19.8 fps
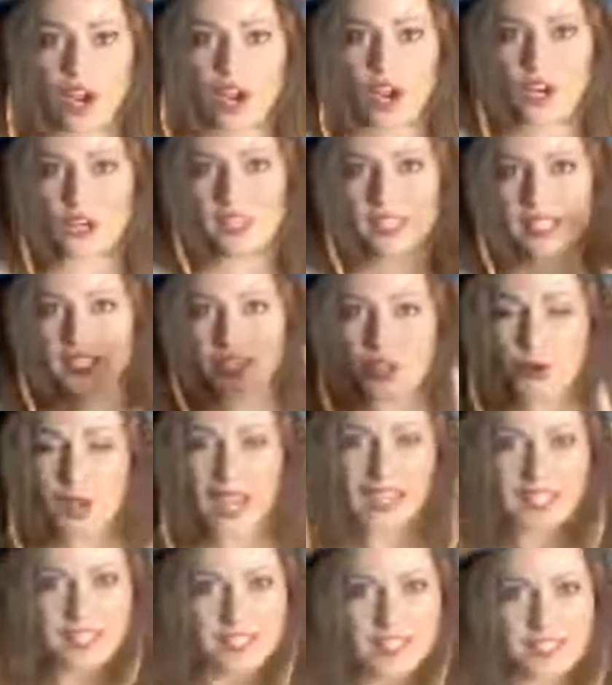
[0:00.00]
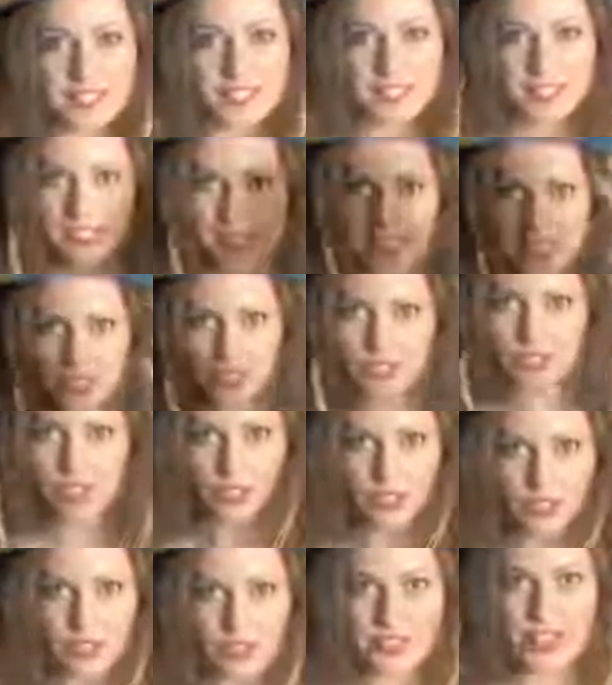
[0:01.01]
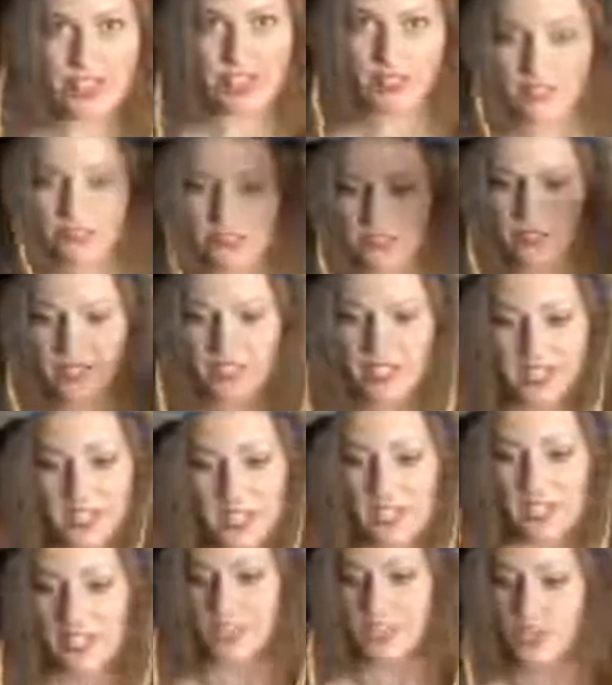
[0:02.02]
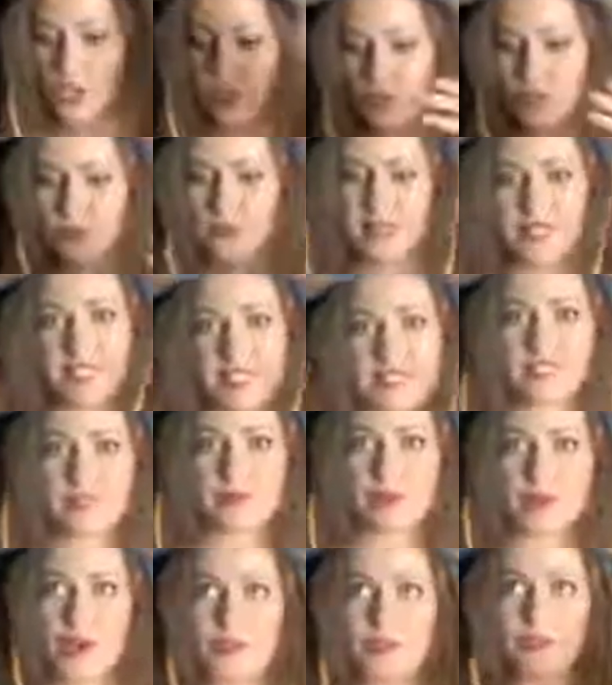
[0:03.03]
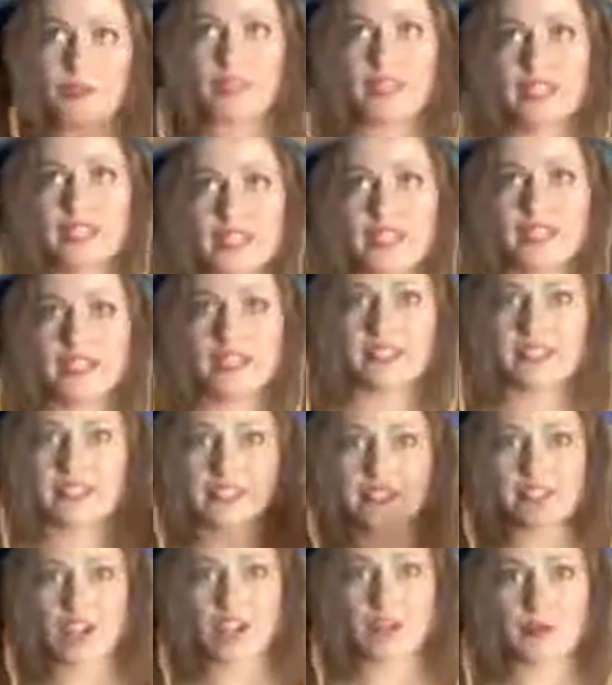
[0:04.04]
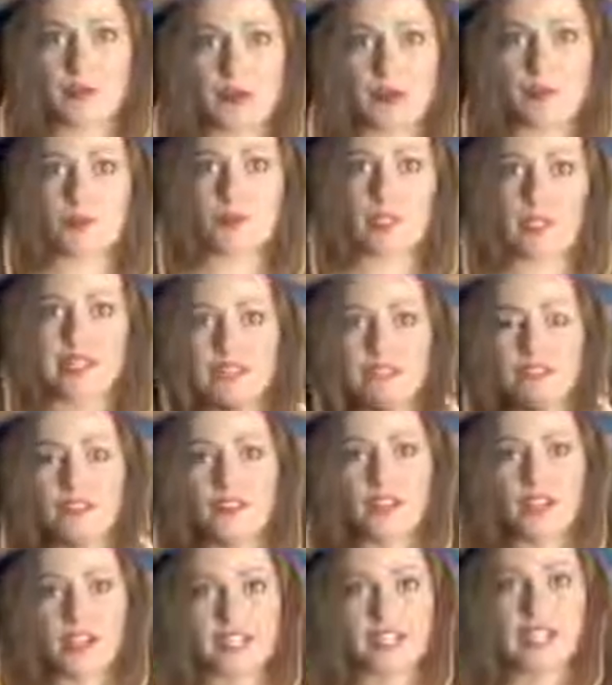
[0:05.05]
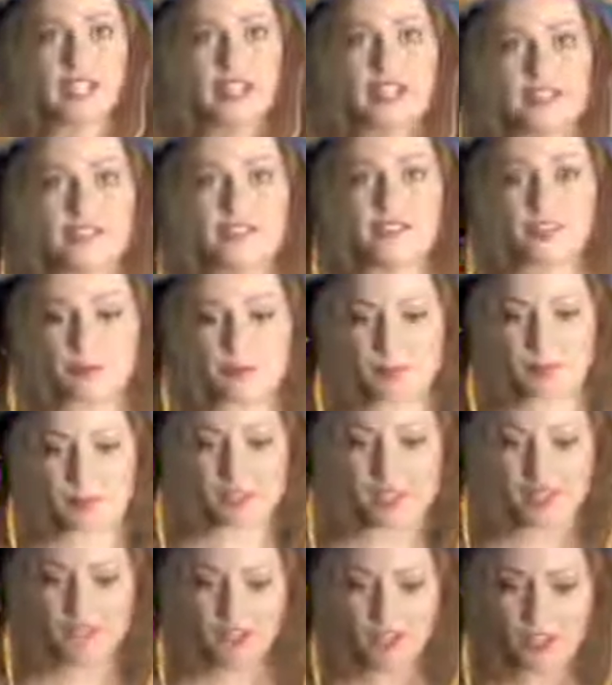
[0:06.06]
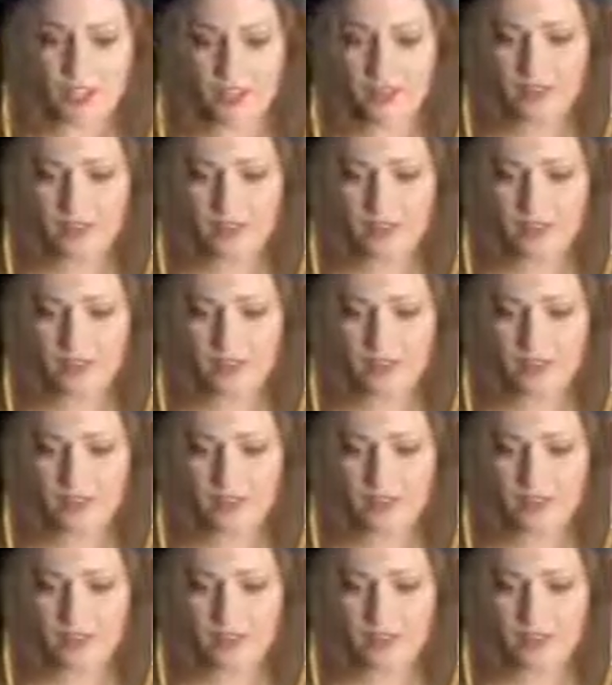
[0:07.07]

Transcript: already ingrained into yourself. Don't do this, probably. This is not appropriate for any kind of human behavior.